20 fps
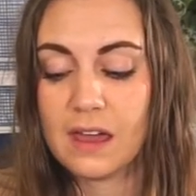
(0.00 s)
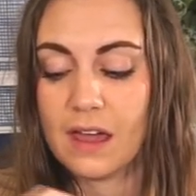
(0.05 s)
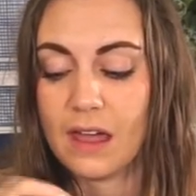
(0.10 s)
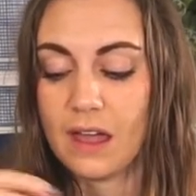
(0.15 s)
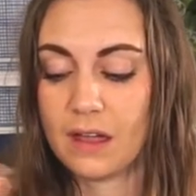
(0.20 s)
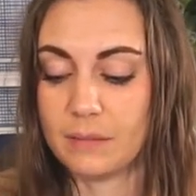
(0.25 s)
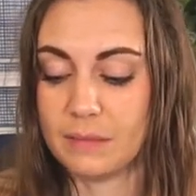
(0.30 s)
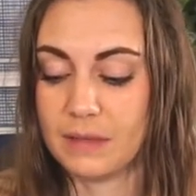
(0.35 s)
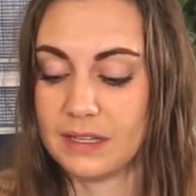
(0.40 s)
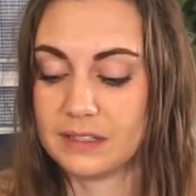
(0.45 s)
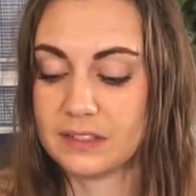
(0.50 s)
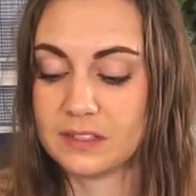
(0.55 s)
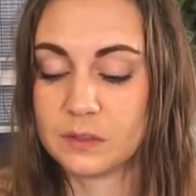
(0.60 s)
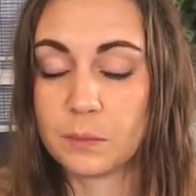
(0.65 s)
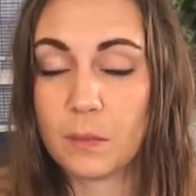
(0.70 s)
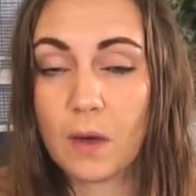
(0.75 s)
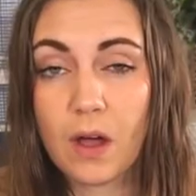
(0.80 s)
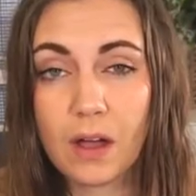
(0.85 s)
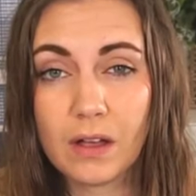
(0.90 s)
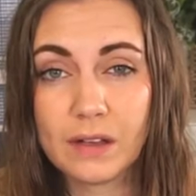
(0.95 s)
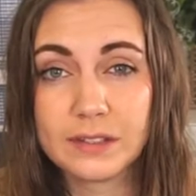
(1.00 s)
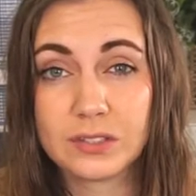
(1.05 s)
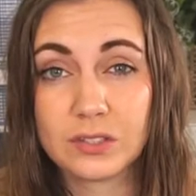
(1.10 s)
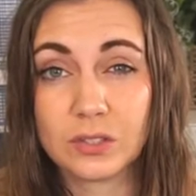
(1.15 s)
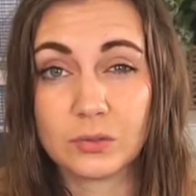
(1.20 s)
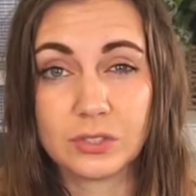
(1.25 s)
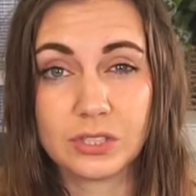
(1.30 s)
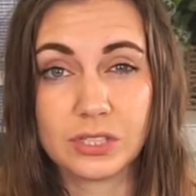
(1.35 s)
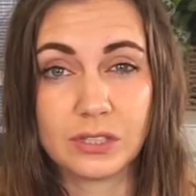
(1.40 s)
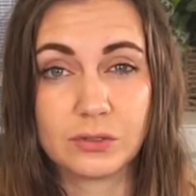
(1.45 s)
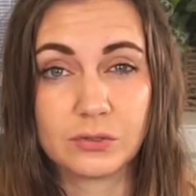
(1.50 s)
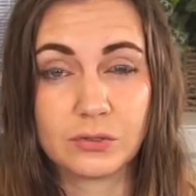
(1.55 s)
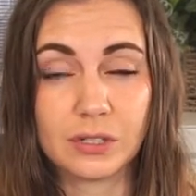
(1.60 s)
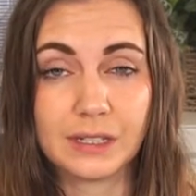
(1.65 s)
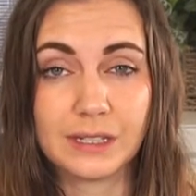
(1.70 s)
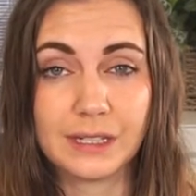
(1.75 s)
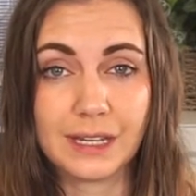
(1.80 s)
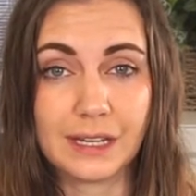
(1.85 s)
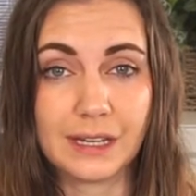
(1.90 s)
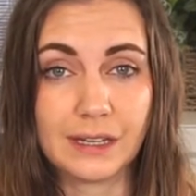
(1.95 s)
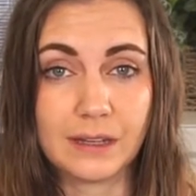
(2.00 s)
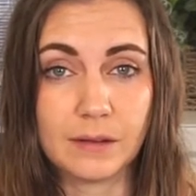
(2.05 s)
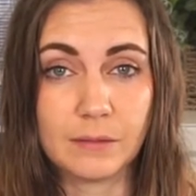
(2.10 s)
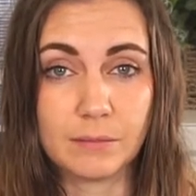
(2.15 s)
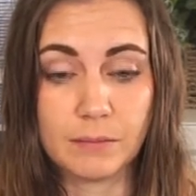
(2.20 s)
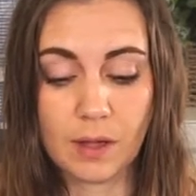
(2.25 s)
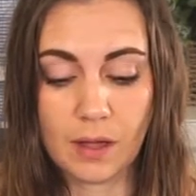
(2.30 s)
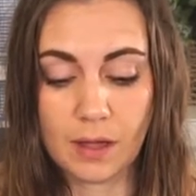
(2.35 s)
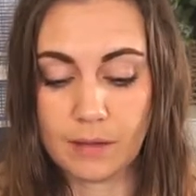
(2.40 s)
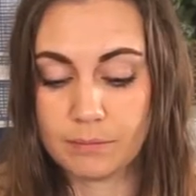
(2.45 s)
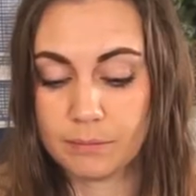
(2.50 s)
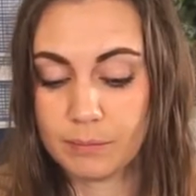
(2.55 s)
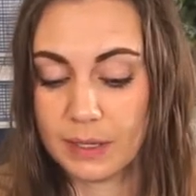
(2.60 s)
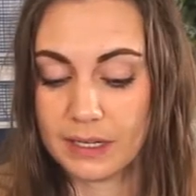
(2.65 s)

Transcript: Um, it's small, so children can um,